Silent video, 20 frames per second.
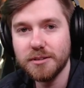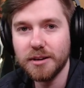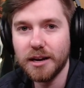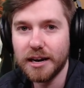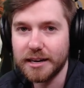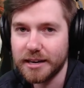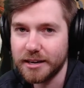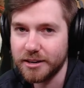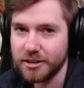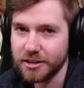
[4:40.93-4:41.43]
I
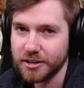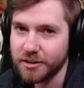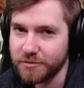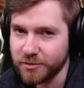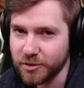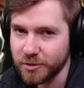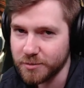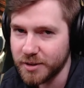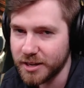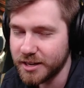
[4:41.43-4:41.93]
cannot
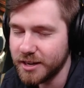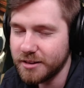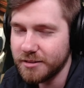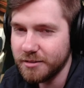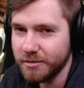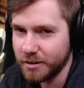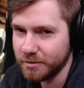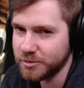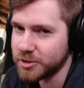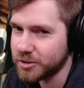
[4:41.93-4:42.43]
confirm that yet.
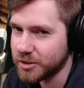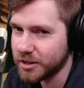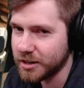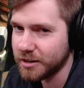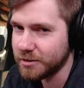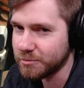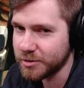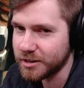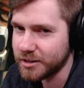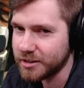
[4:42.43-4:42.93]
I'm just kind
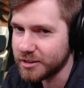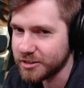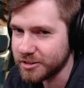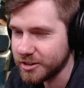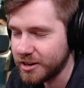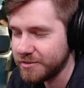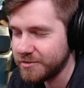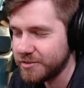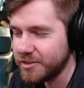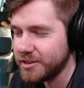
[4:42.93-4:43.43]
of reading this
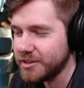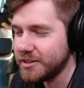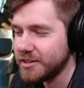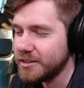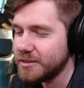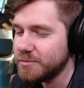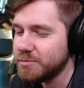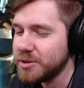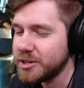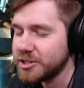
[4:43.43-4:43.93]
off on
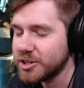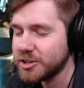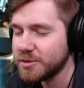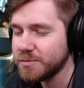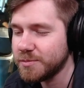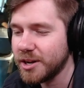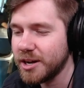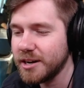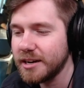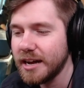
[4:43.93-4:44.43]
the PlayStation
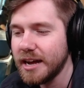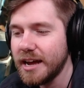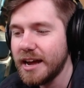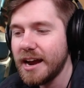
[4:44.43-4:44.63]
blog.